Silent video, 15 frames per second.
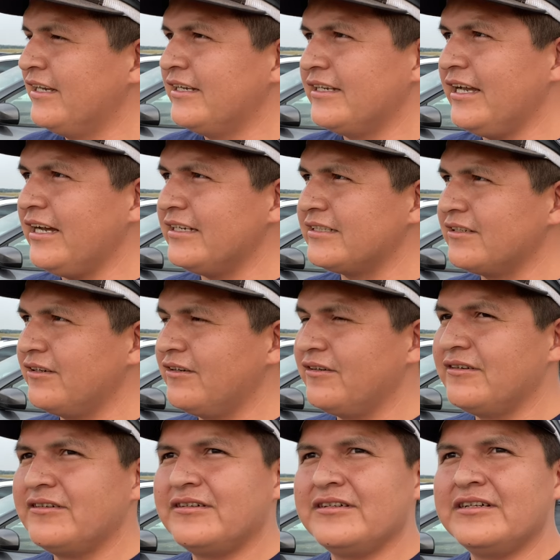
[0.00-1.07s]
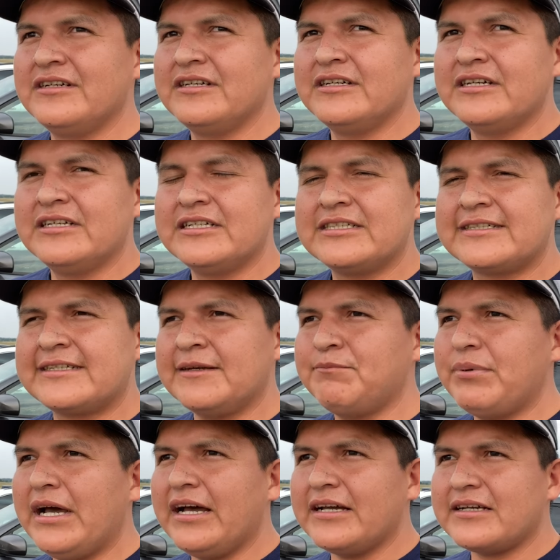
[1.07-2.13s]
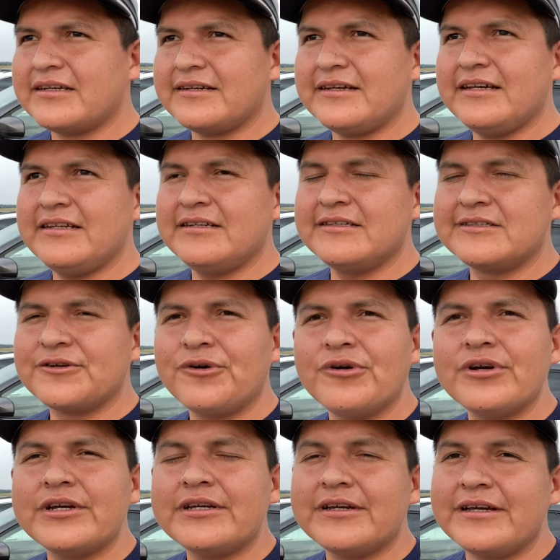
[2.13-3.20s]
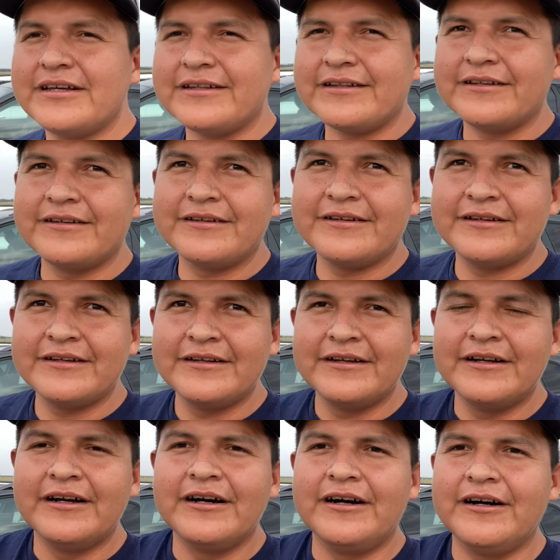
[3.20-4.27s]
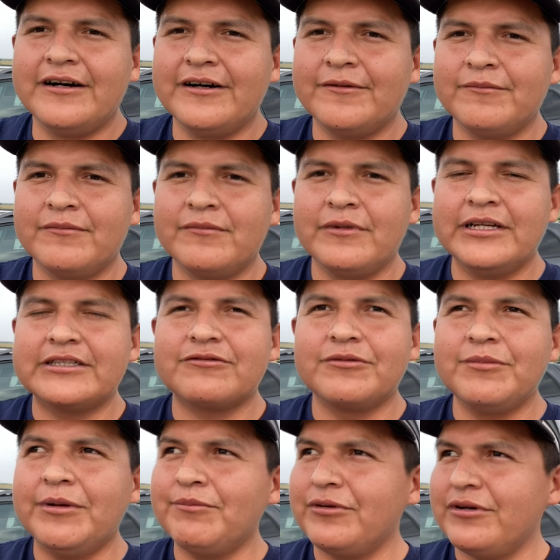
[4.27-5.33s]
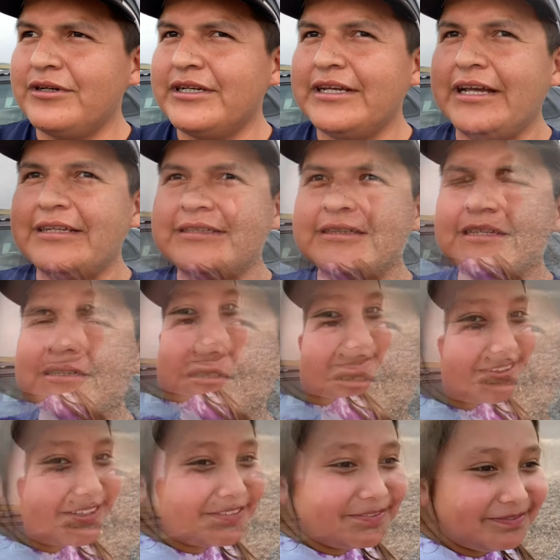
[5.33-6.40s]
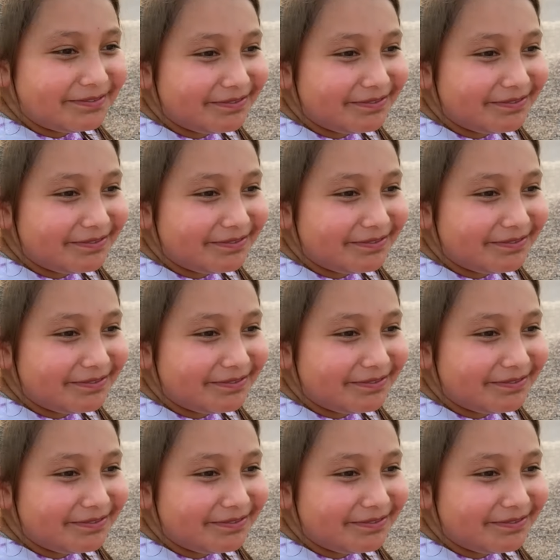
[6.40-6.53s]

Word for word: Yeah, so sit back and enjoy and um, let's remember the ancestors.